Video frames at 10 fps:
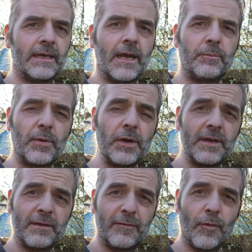A
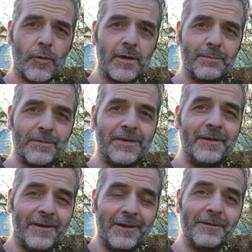pruning fork
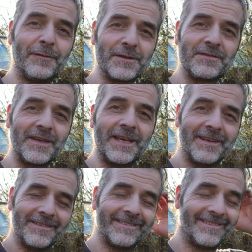before on the first video.
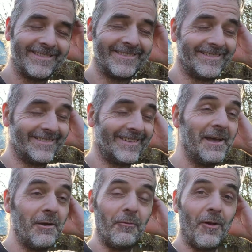
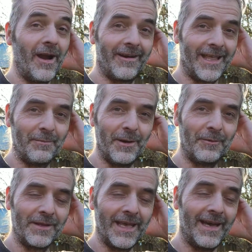Where I came out
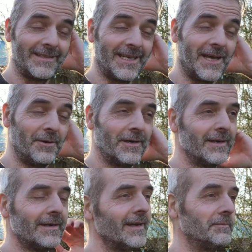with that, I don't know.
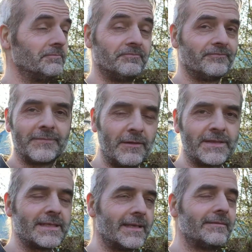
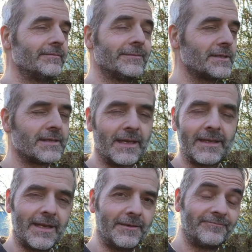Obviously, I
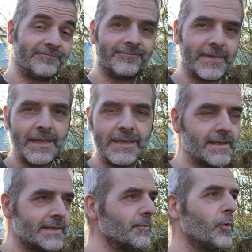don't know.
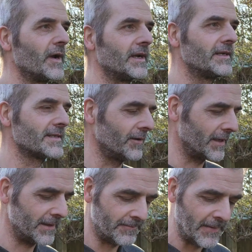Some weirdness going
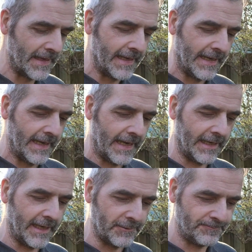on.
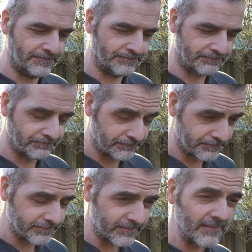Anyhow,
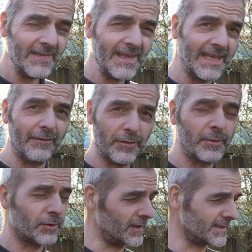yeah, I've come
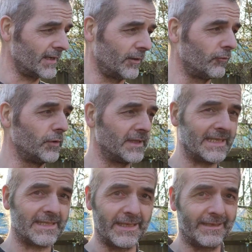across a root
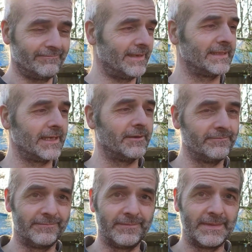that's like, I don't know,
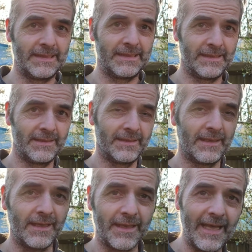
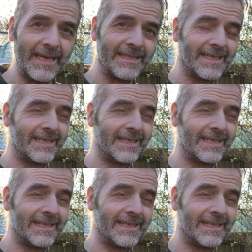like that.